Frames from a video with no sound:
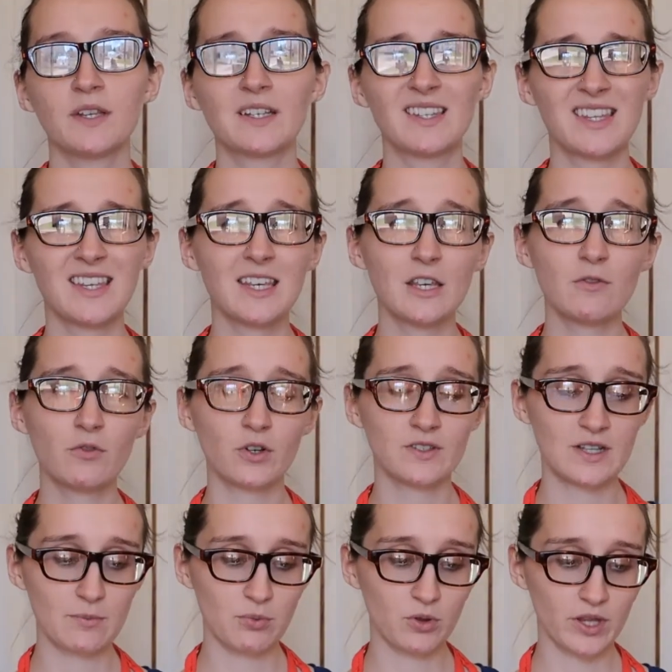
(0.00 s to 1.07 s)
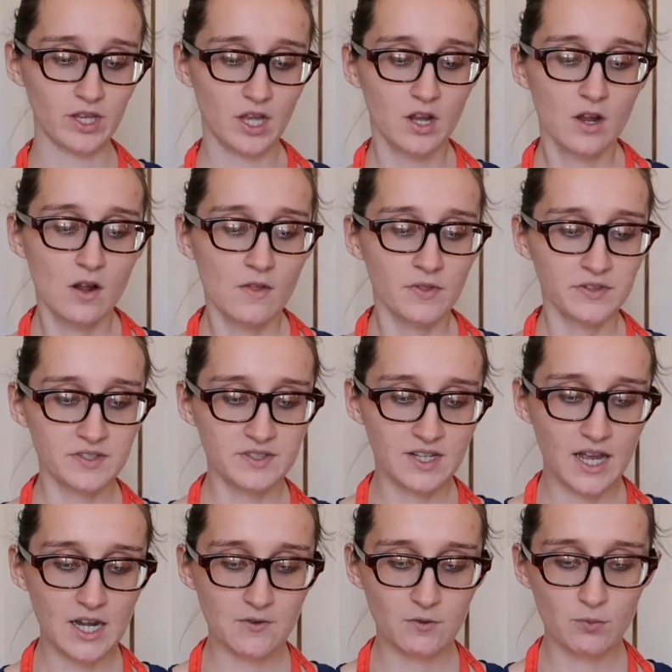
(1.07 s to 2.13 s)
like thinking, for example, like this is
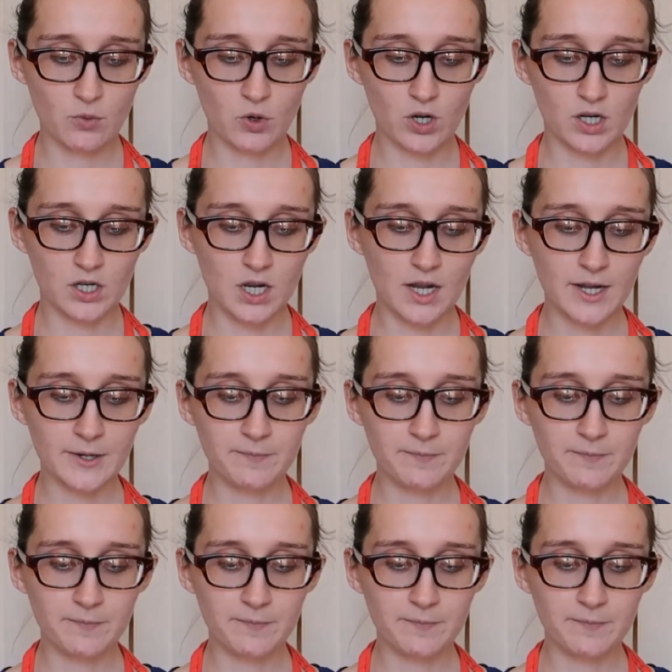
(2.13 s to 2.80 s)
kind of a more